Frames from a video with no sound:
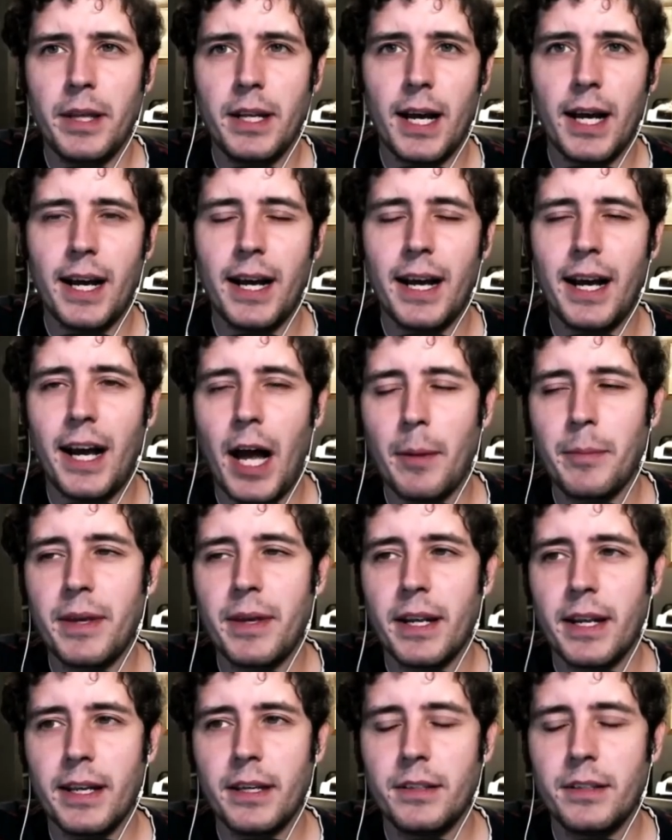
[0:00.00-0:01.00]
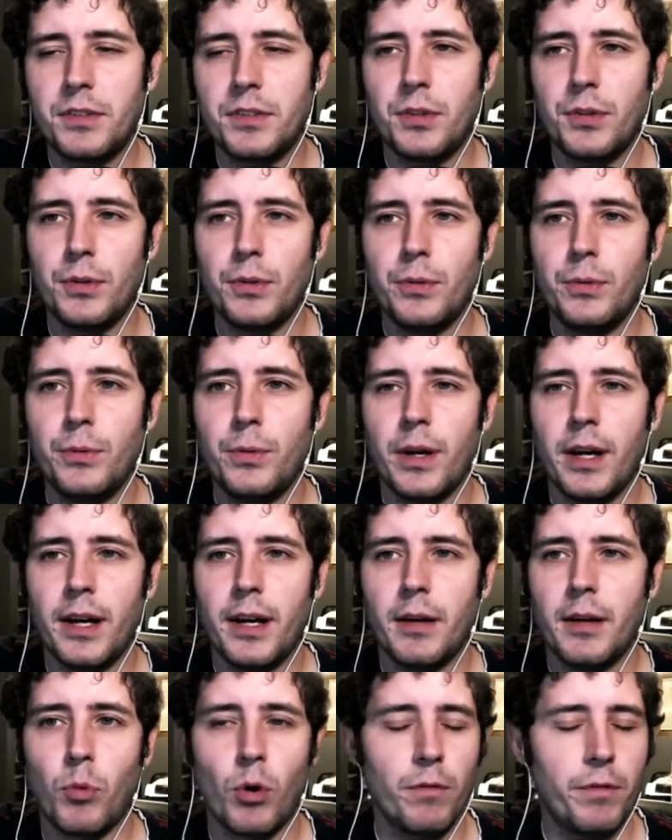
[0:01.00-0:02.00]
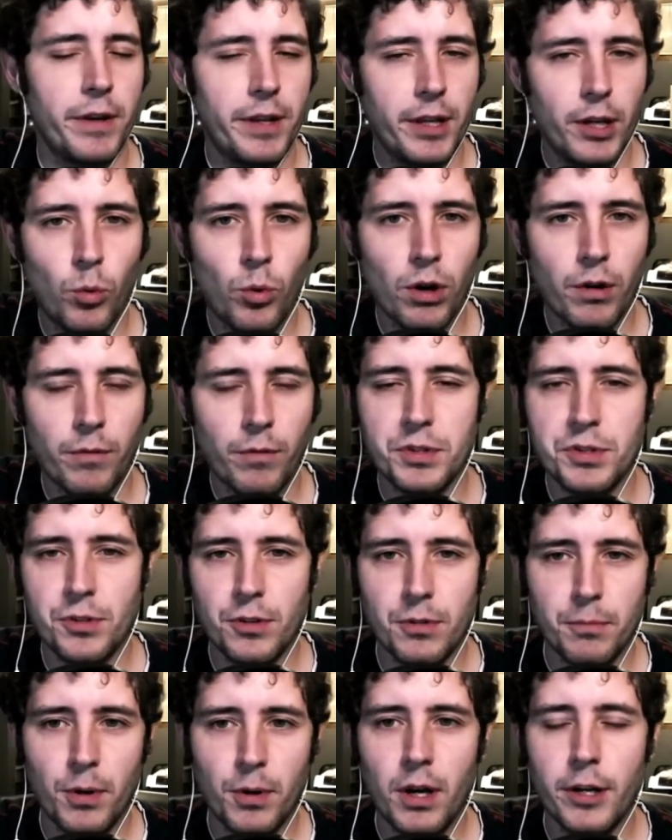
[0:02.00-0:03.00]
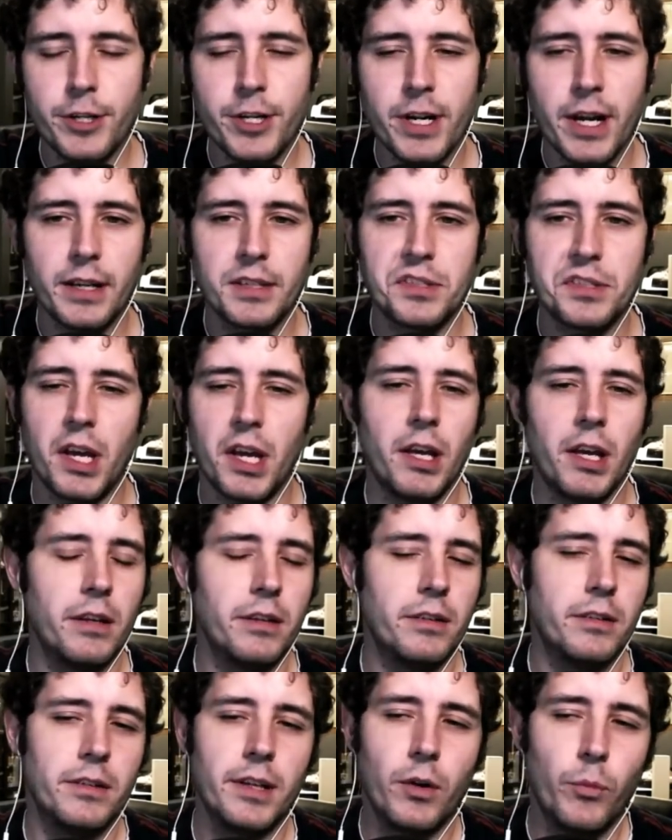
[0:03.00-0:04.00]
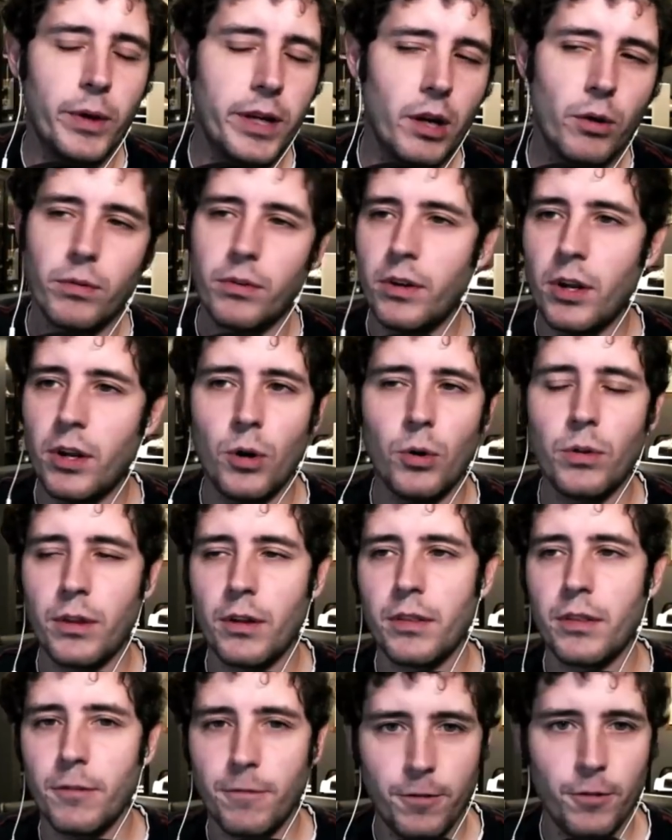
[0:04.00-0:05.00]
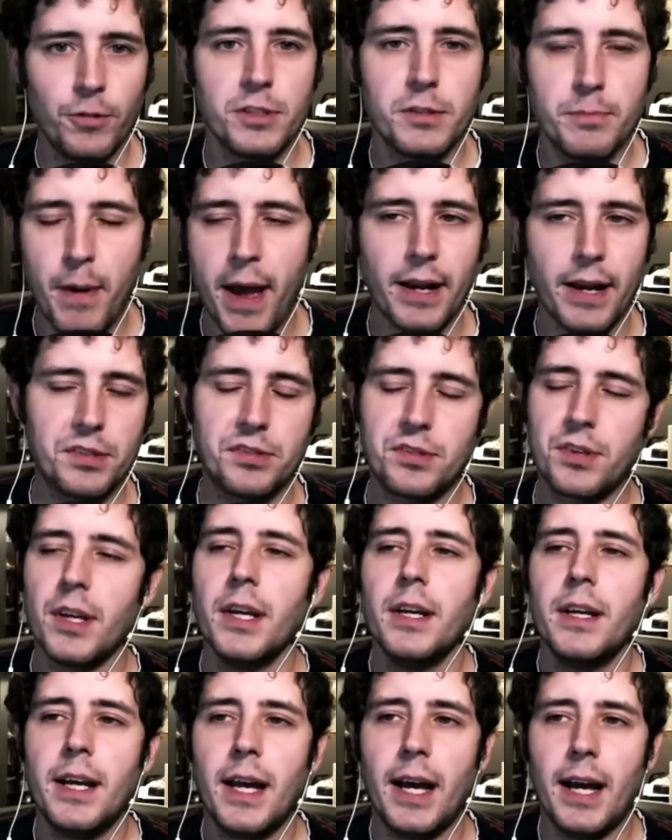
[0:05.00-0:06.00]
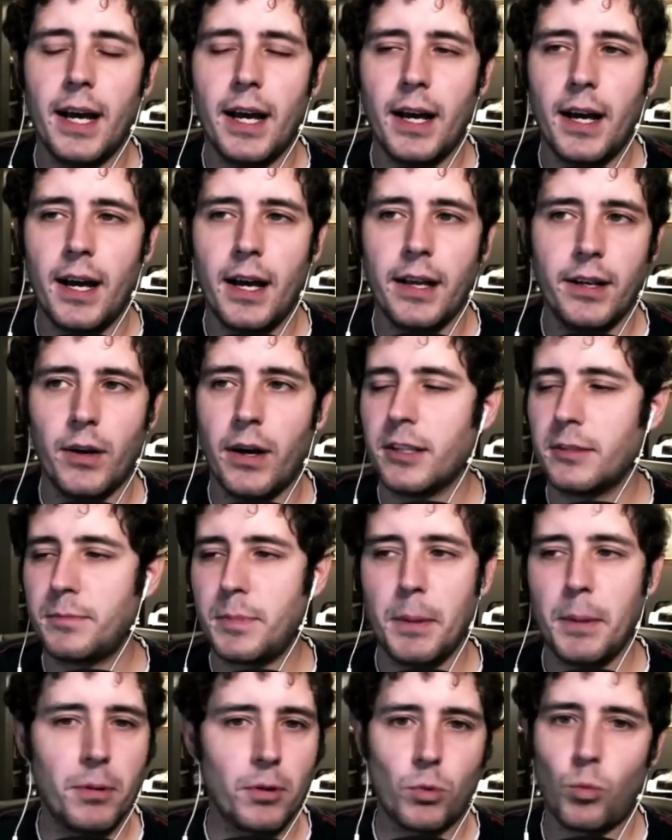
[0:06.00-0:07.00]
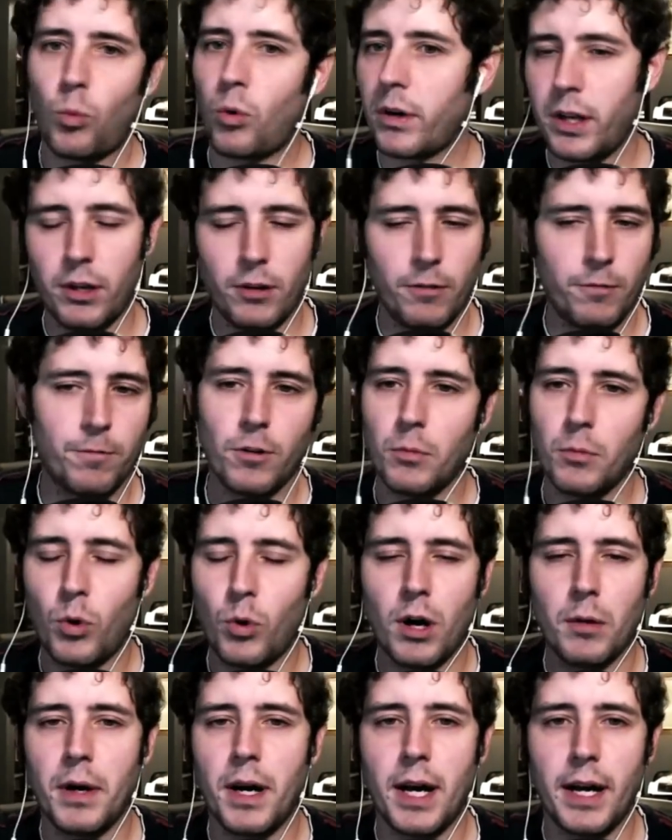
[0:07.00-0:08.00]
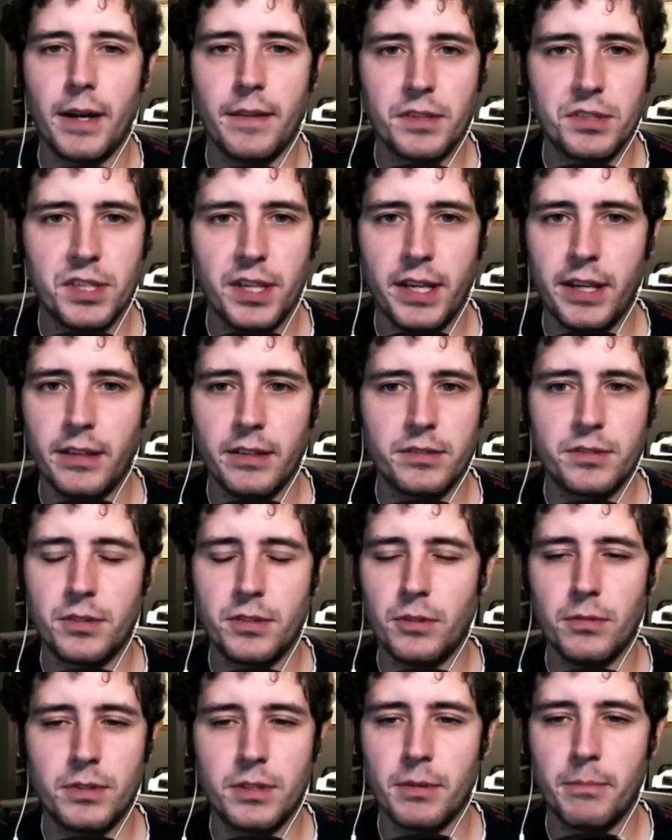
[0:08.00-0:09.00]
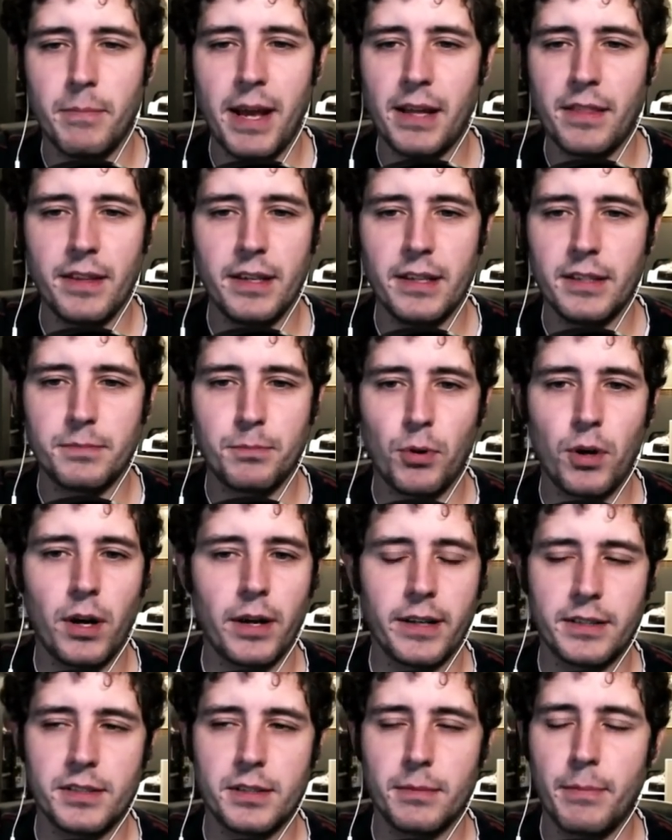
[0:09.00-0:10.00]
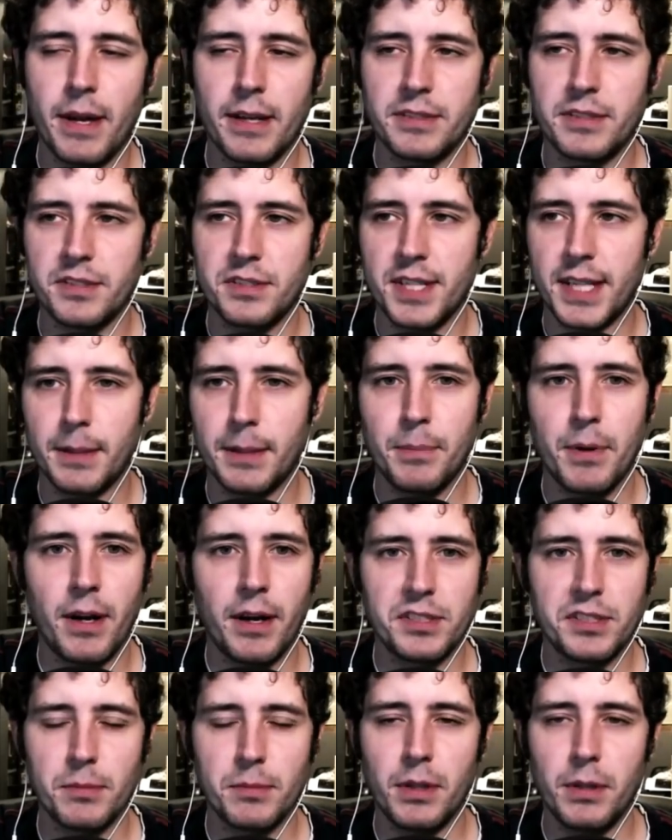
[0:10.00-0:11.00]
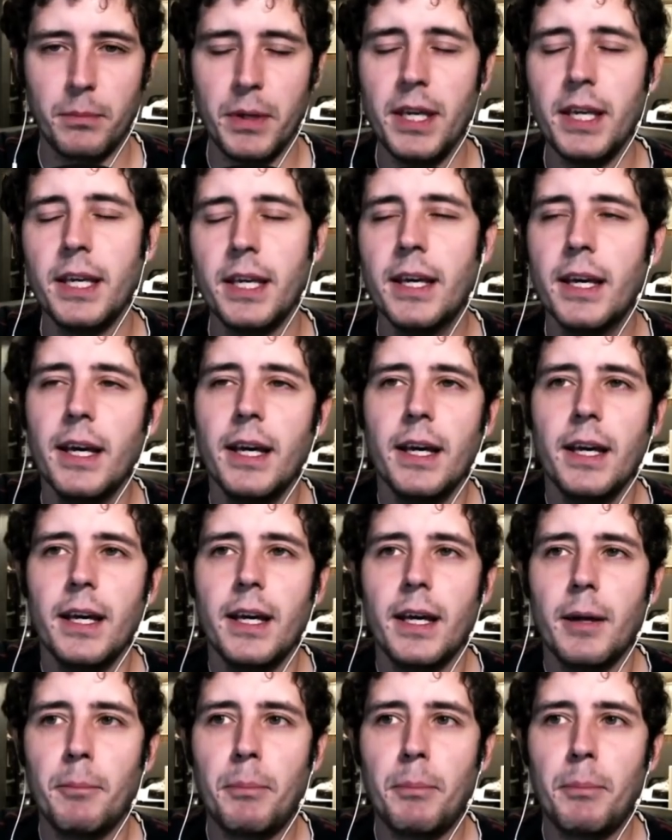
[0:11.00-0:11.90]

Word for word: i mean I, am getting into uh, more video work for certain projects and you know we don't know the, the full specs uh, you know as people are working on firmware behind the scenes to to make these products the best as they could possibly be